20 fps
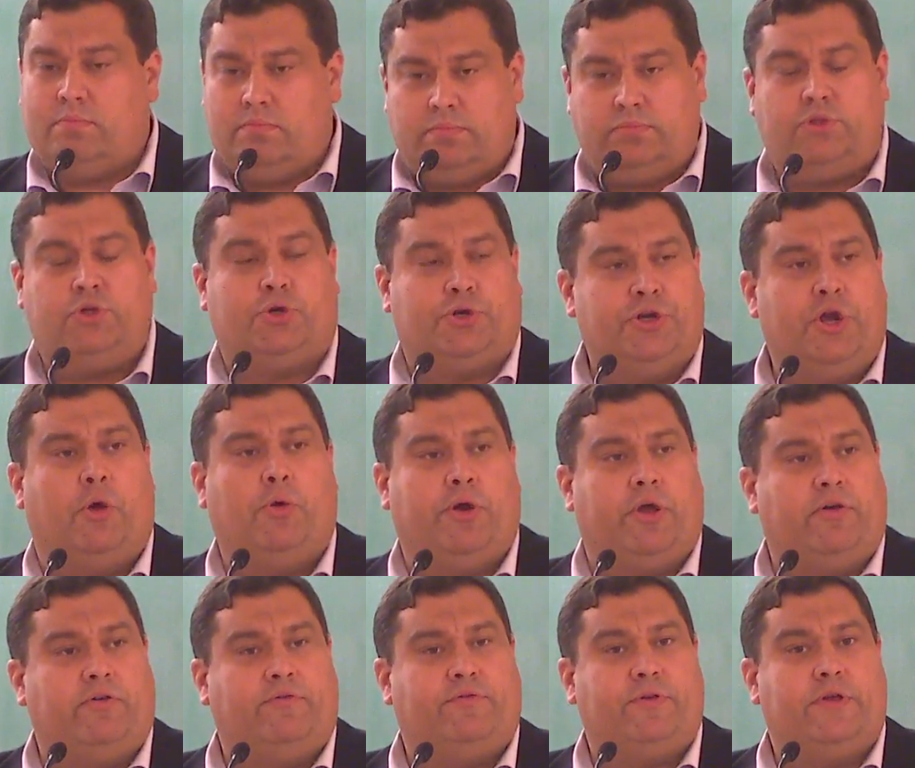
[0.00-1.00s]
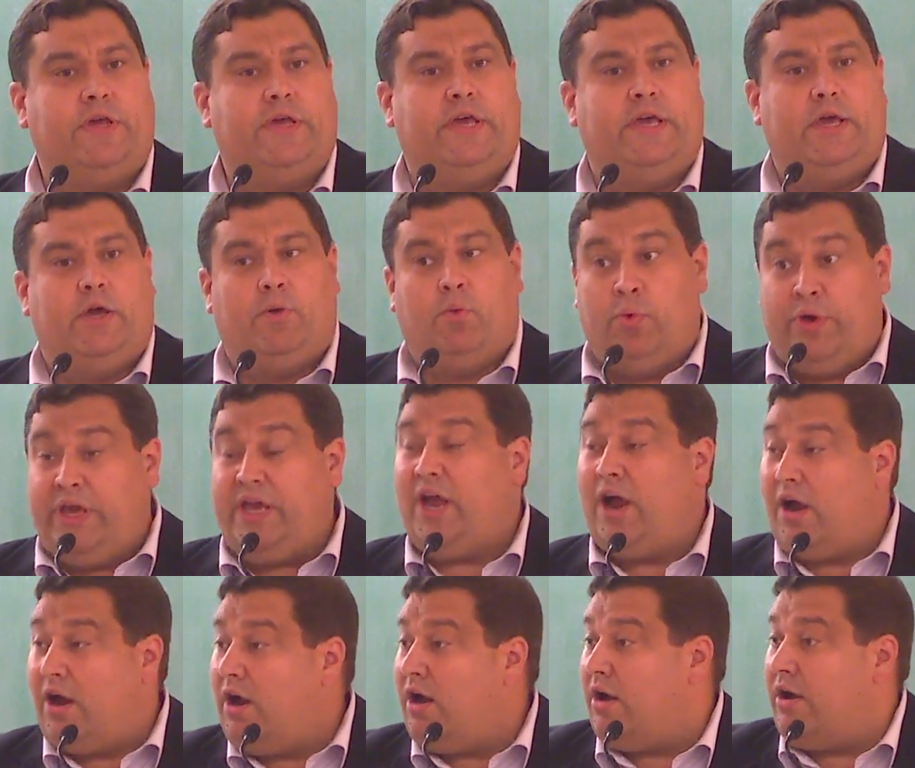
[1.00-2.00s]
took note of. We
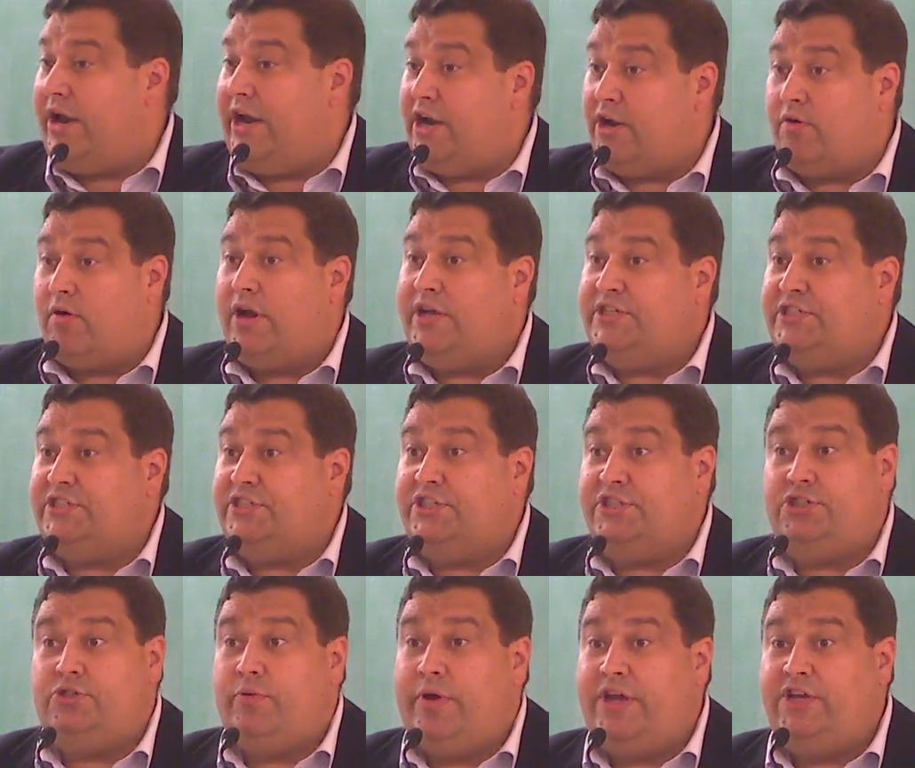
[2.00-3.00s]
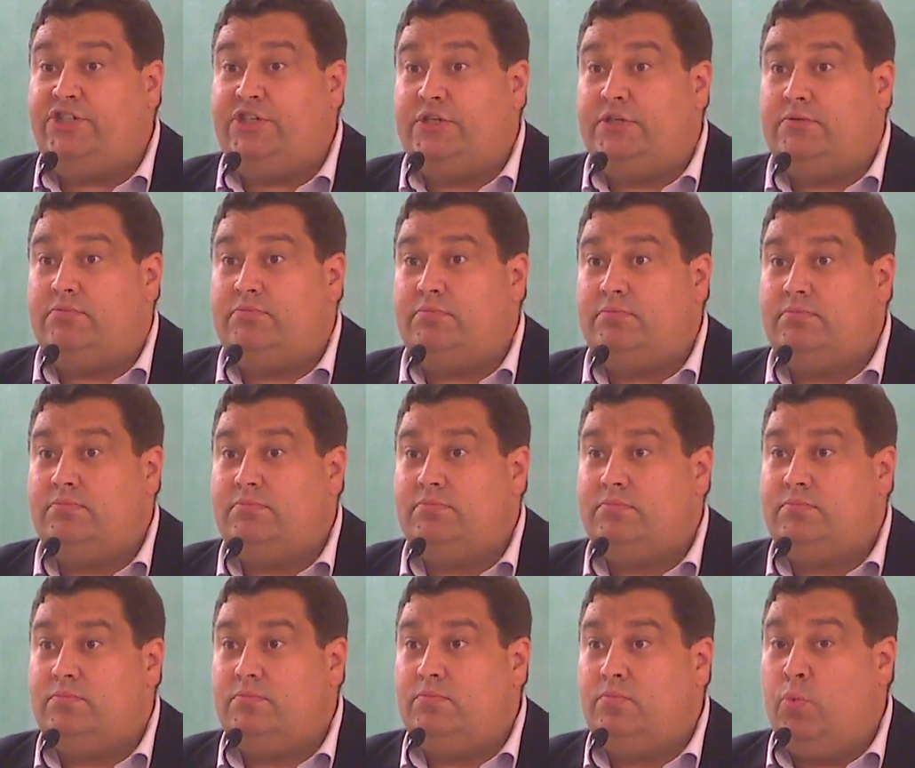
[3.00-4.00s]
are in a crisis situation.
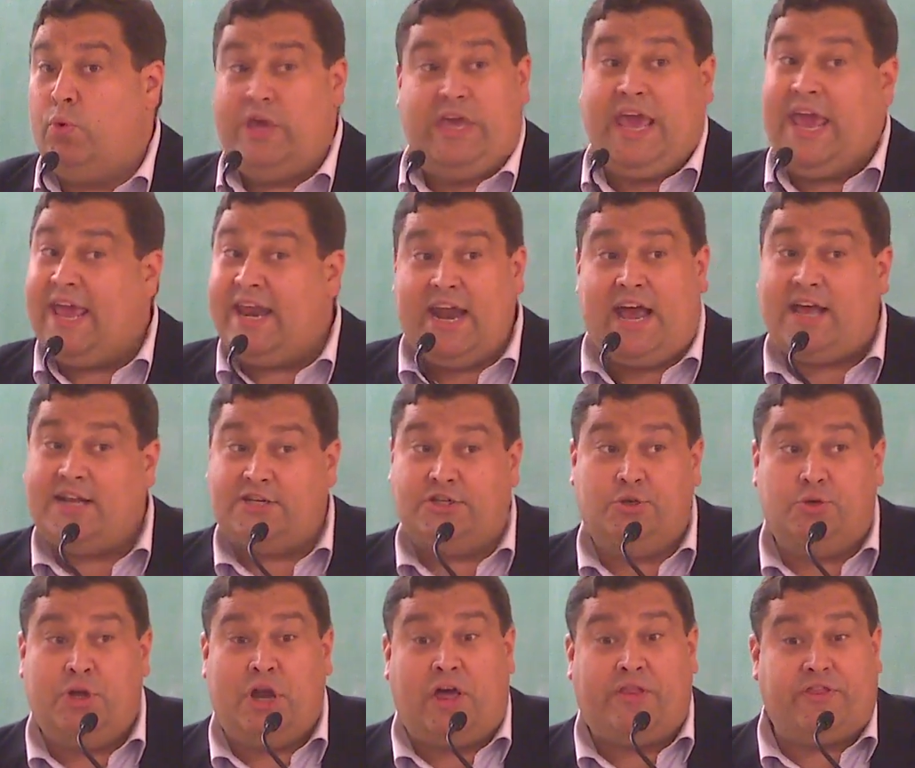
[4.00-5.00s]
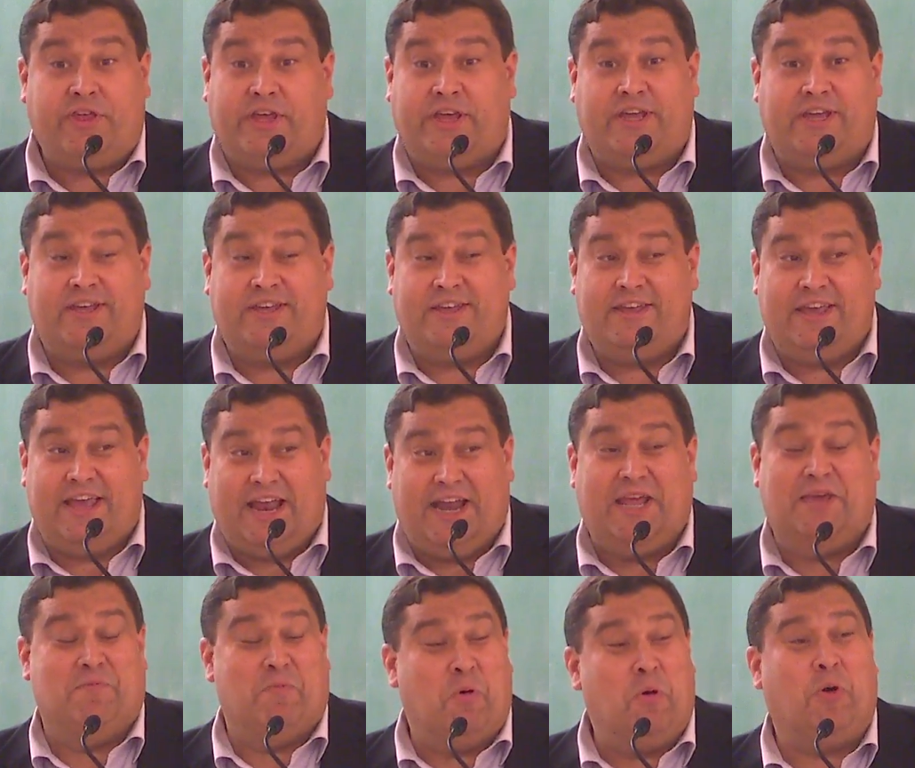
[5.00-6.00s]
We cannot do nothing
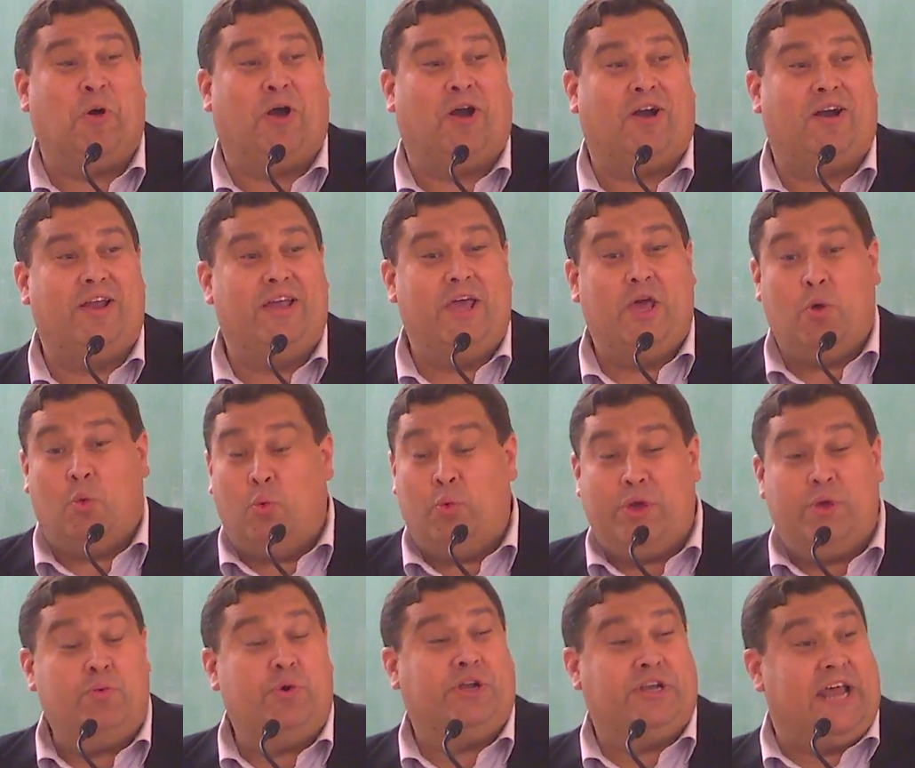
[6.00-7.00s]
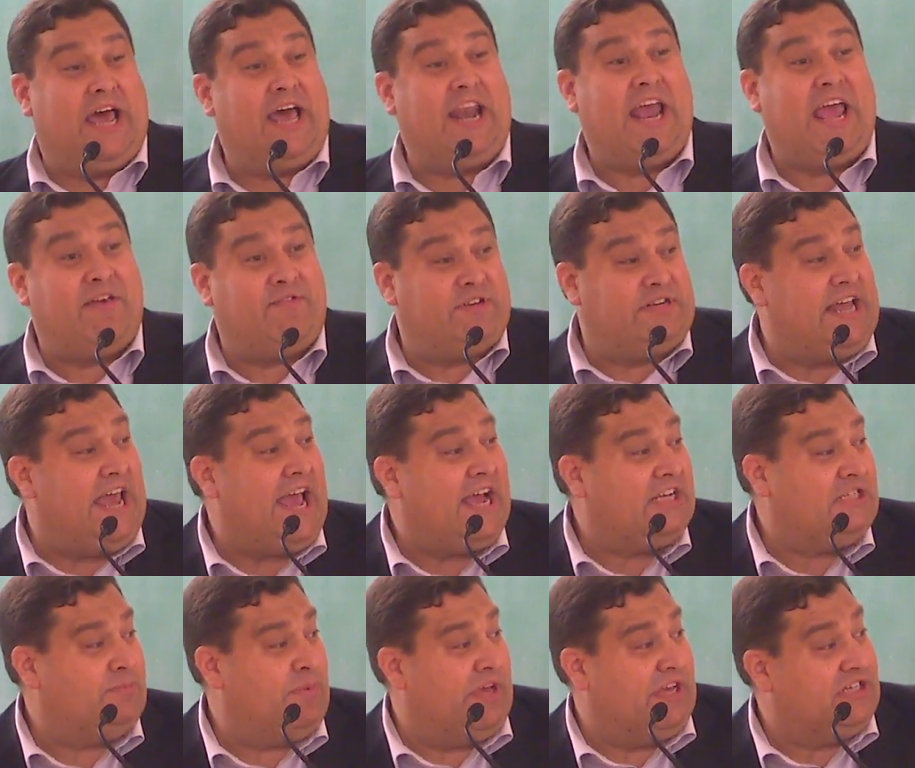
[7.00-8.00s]
anymore. We will not have a
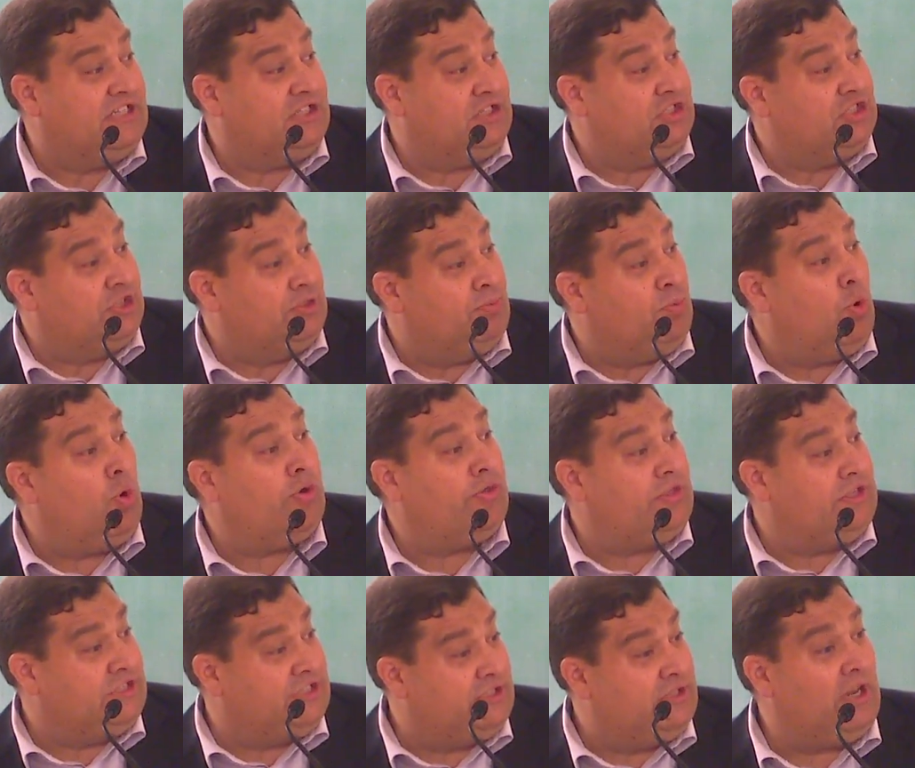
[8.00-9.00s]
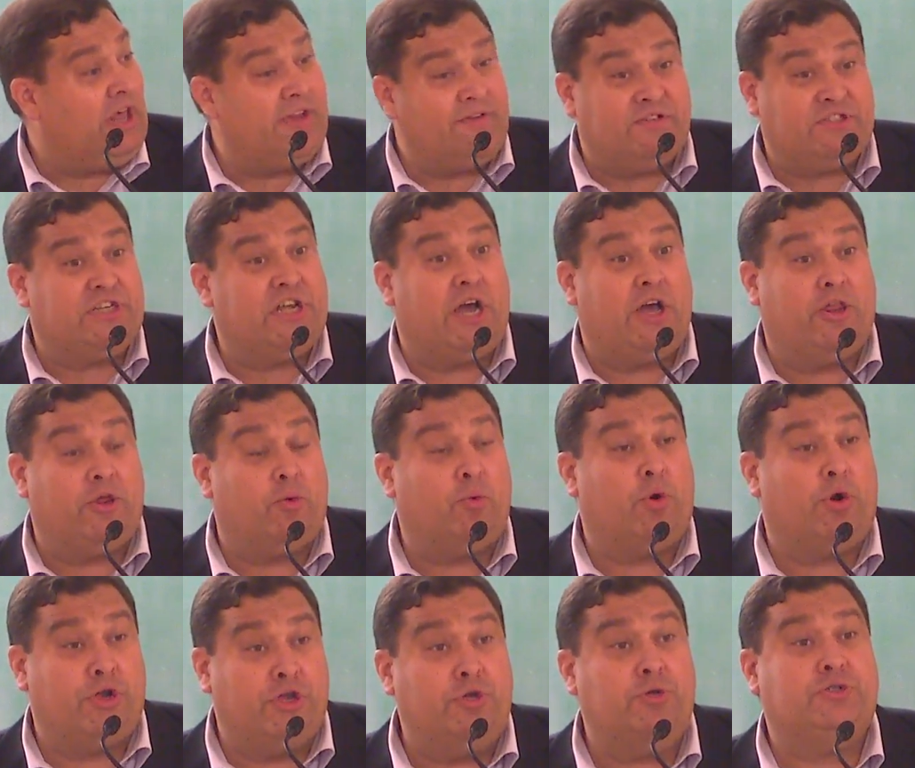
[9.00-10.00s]
tax base to support the lifestyle that
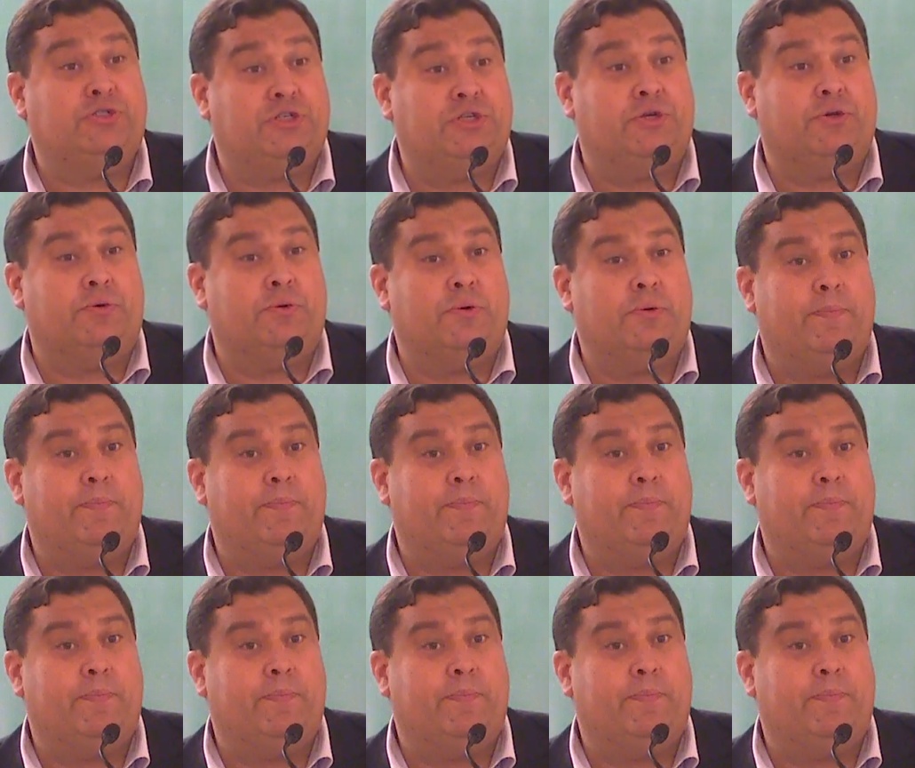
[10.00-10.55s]
we're used to.